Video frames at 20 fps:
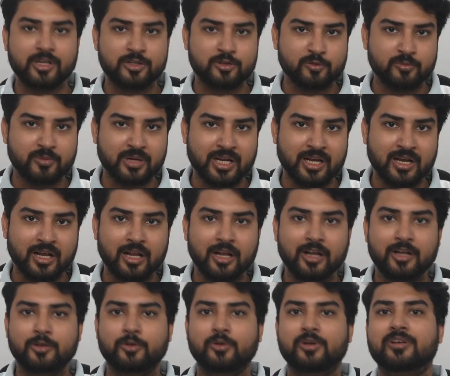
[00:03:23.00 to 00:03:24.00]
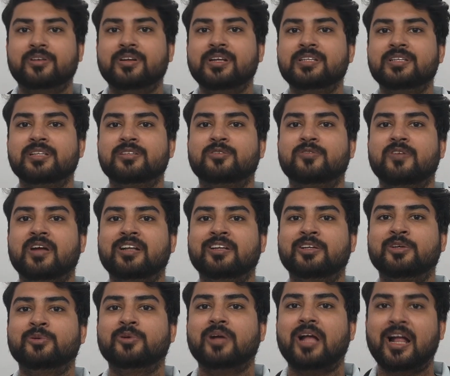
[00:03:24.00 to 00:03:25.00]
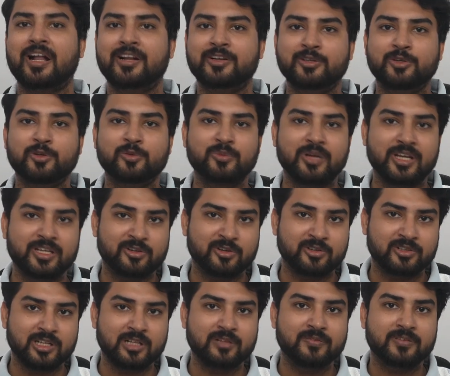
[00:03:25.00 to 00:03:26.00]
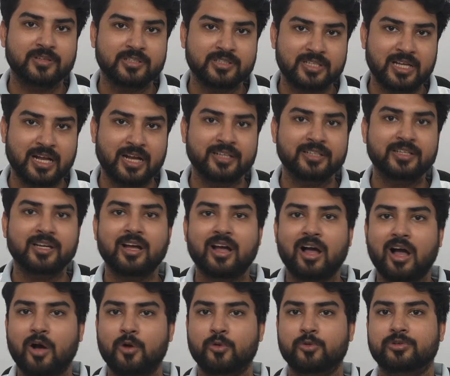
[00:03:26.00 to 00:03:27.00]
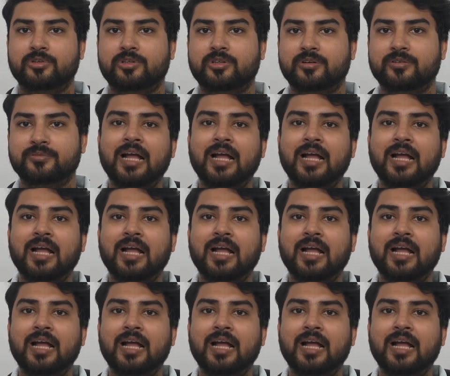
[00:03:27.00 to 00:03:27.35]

resume to increase its value and to make yourself stand out.